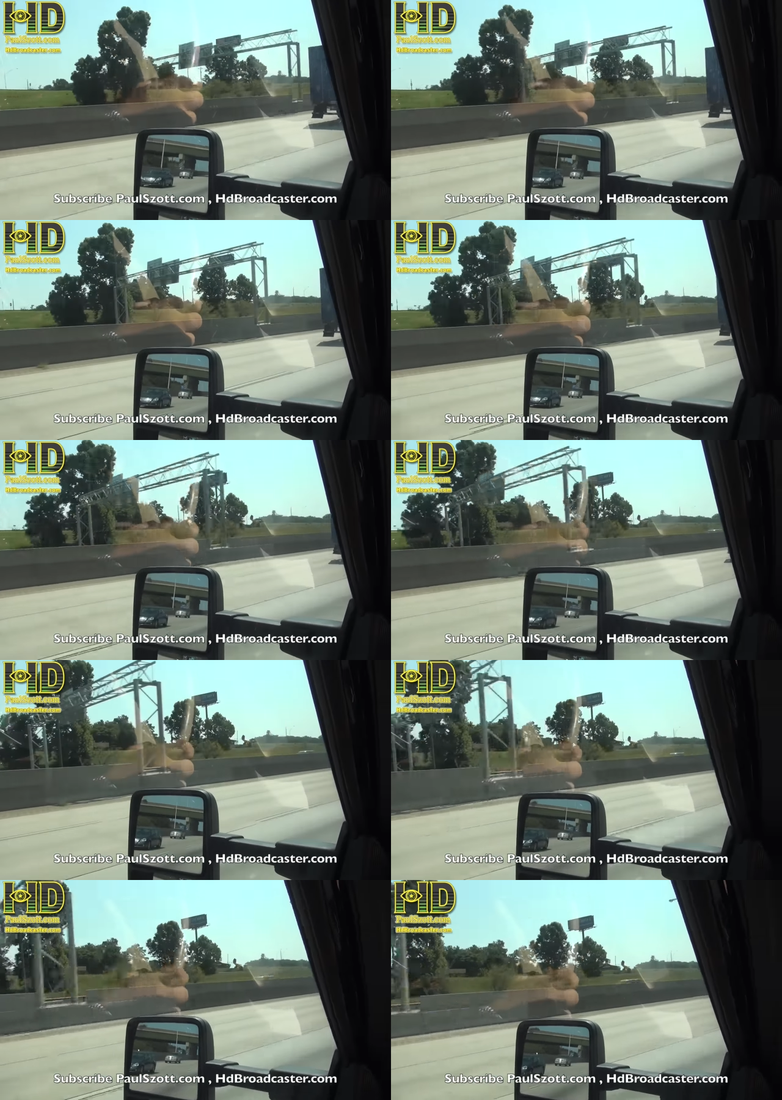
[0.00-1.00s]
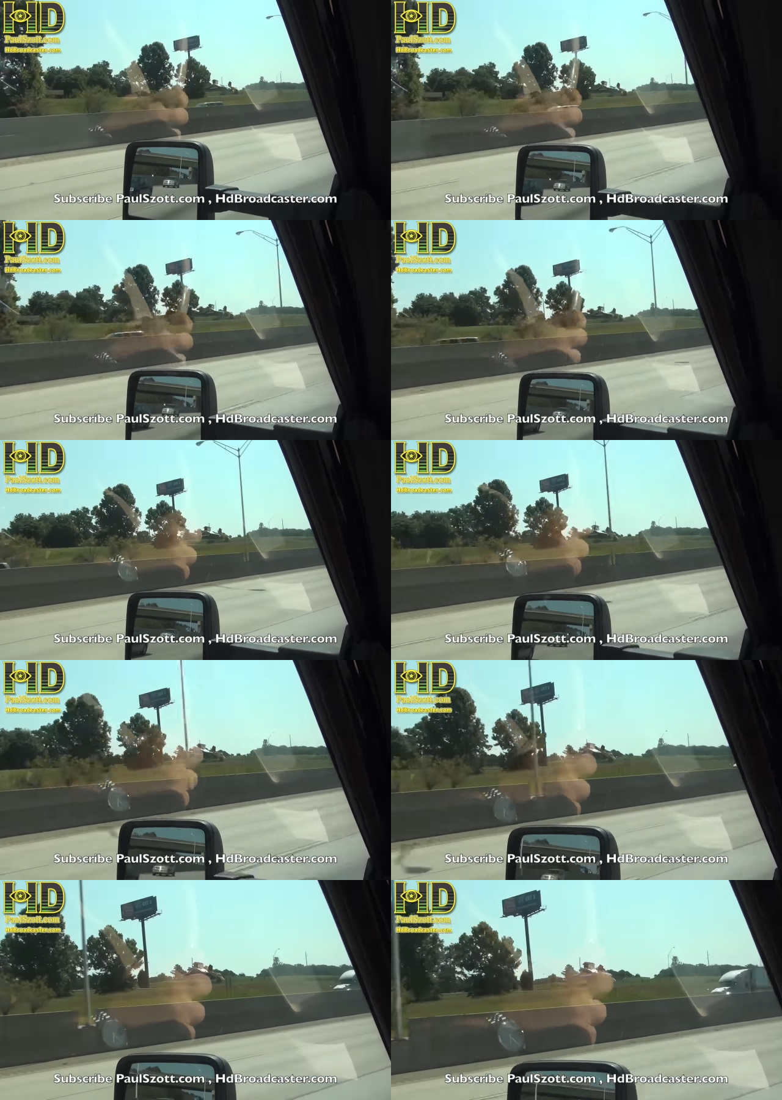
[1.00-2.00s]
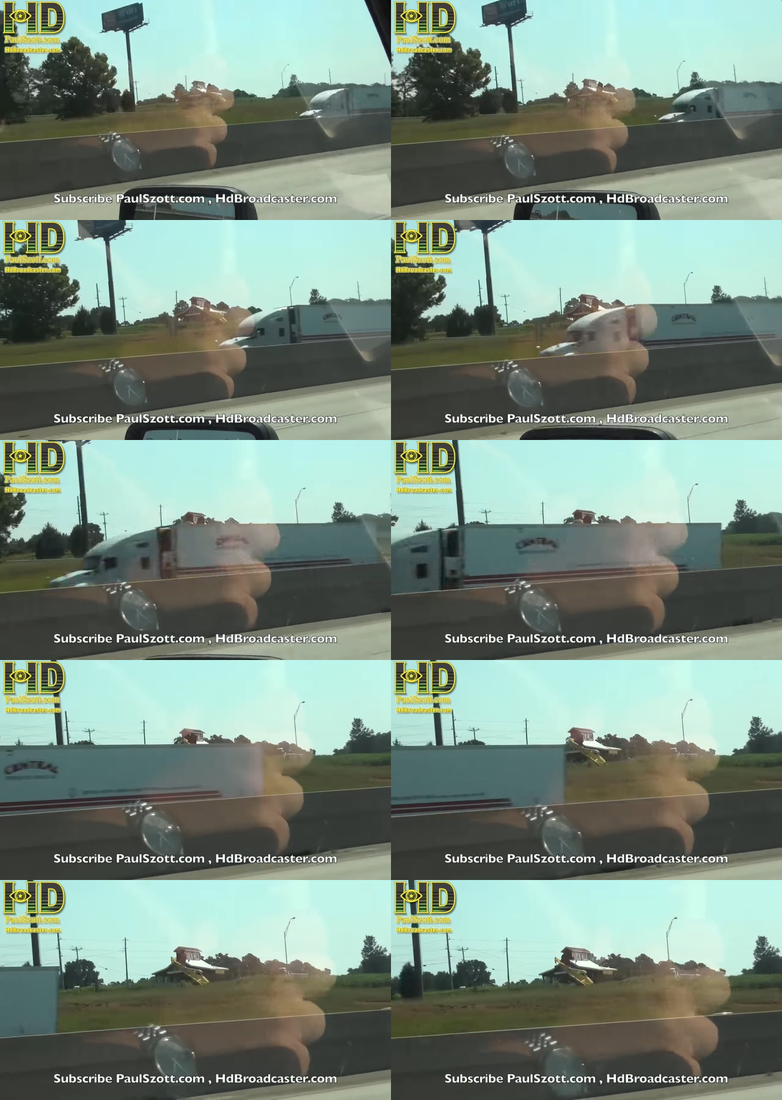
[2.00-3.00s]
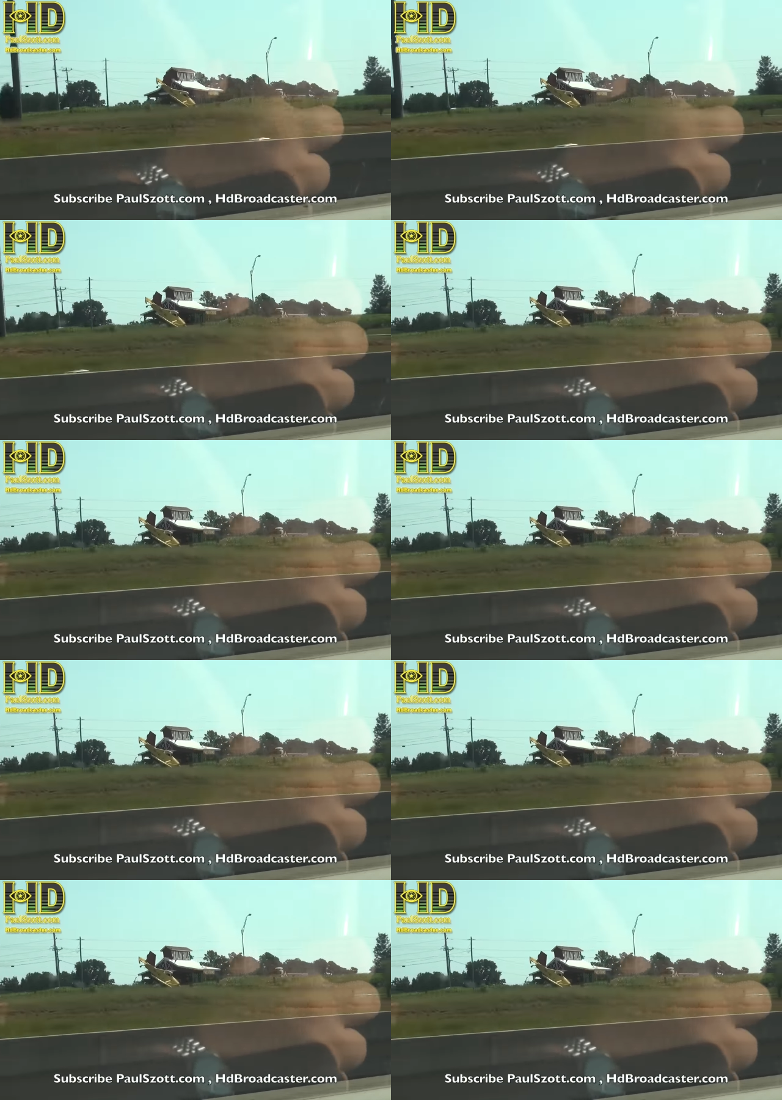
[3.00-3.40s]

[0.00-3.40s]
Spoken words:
Nobody's mouth can be seen.